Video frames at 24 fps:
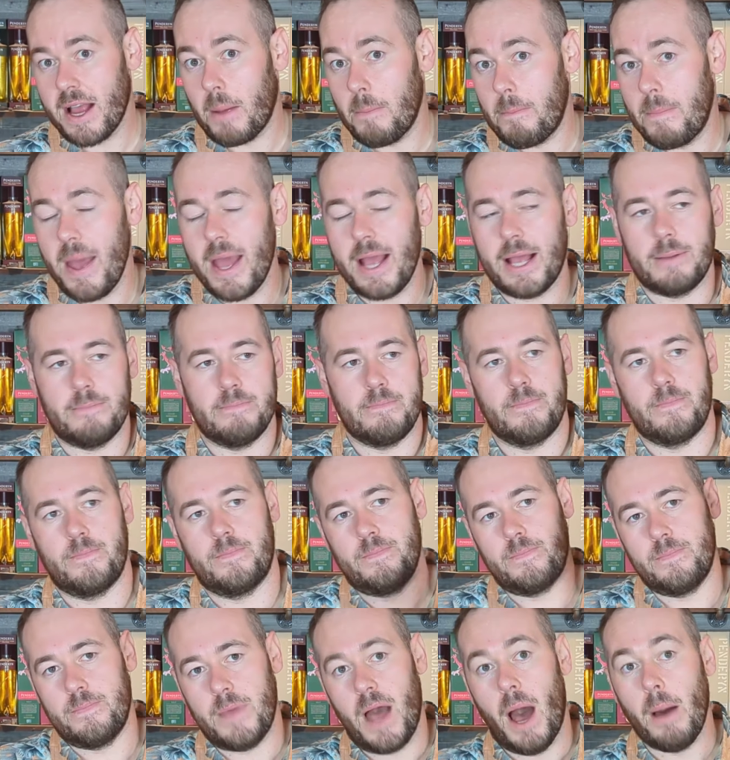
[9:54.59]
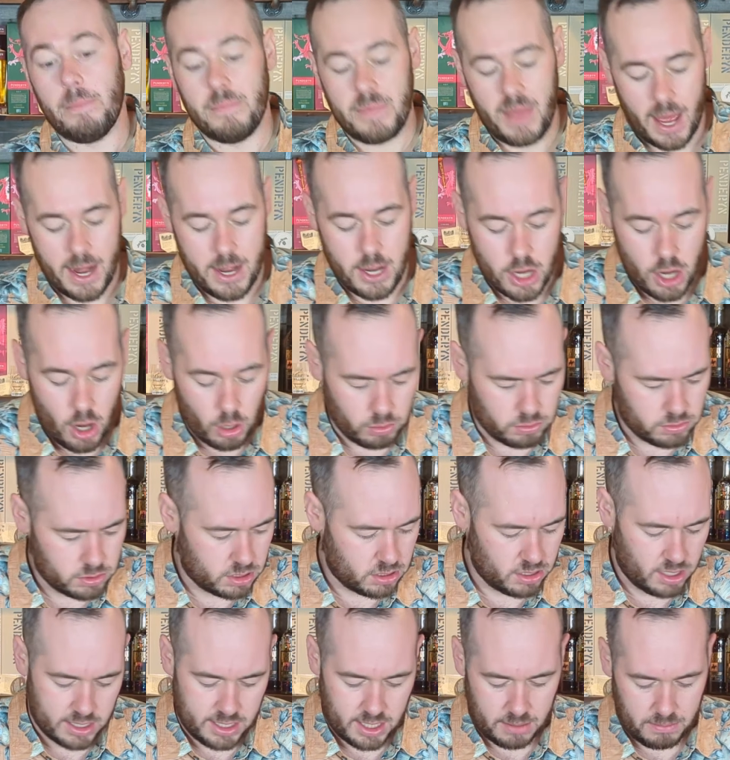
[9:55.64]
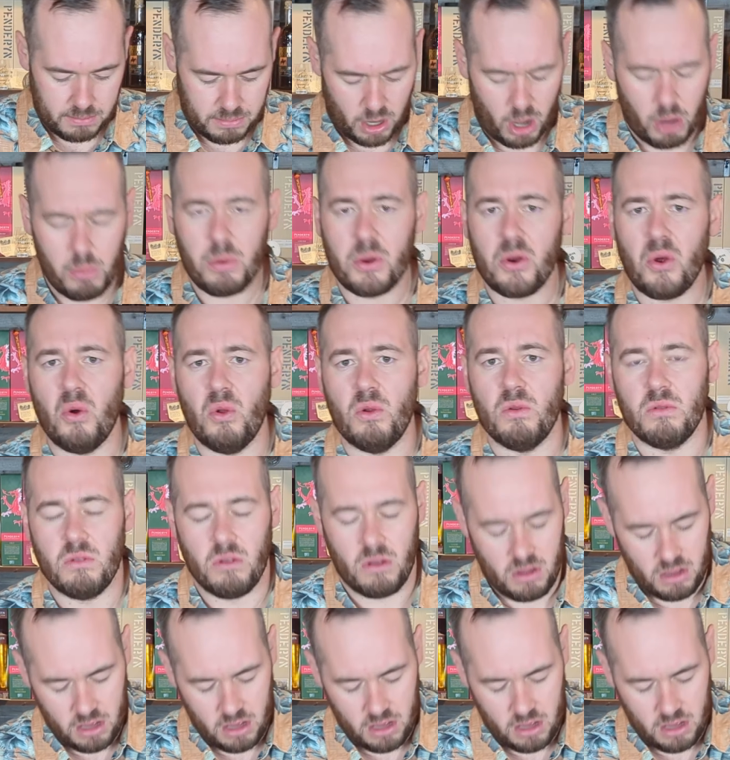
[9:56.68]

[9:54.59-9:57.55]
I can pick up that note. That didn't pop at all.